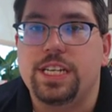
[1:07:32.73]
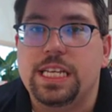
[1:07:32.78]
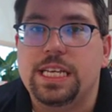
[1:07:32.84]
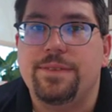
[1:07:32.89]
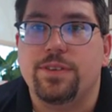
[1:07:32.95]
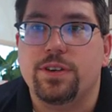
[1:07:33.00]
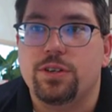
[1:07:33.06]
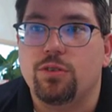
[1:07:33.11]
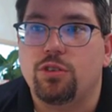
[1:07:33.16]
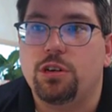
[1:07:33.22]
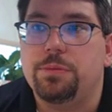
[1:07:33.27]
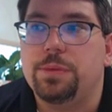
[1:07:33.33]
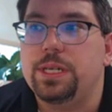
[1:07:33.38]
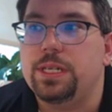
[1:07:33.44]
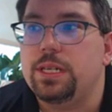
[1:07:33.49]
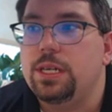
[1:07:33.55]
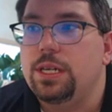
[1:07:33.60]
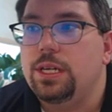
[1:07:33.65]
D for
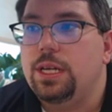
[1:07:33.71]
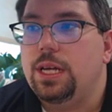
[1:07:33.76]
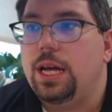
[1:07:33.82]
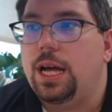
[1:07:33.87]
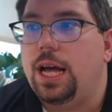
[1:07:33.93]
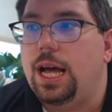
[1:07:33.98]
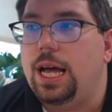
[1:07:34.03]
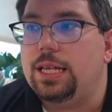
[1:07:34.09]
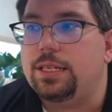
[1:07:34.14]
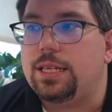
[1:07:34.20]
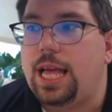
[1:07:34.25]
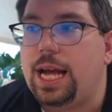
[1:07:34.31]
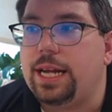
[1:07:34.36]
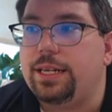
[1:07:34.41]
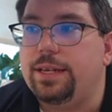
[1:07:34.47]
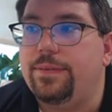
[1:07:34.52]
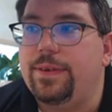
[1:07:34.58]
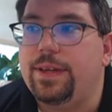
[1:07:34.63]
dormant, uh, is
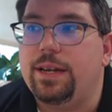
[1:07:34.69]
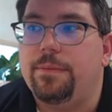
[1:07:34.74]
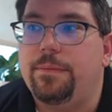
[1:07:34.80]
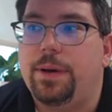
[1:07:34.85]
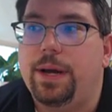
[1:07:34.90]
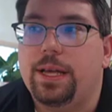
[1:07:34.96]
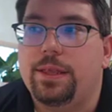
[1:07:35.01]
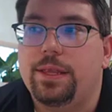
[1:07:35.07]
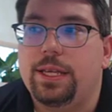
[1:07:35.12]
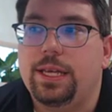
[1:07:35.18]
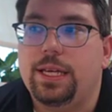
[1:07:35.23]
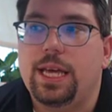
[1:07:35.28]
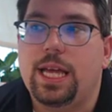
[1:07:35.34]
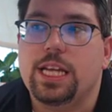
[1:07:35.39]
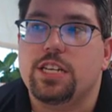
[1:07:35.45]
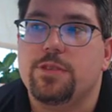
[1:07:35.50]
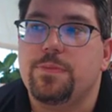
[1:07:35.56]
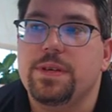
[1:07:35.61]
activated by
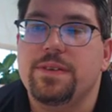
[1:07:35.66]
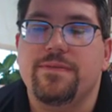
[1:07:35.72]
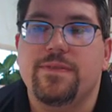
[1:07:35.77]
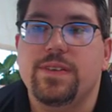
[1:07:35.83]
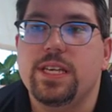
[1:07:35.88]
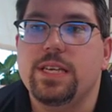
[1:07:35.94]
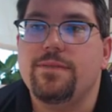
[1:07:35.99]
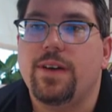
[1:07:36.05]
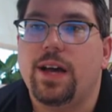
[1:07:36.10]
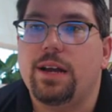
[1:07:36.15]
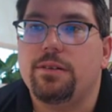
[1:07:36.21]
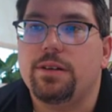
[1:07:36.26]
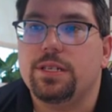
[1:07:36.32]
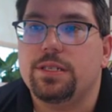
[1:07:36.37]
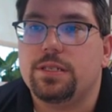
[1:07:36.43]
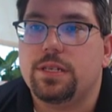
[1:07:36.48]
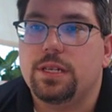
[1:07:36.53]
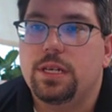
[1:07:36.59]
the HBV
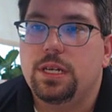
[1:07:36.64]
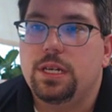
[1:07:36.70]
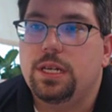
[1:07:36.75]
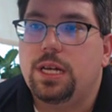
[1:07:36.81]
virus.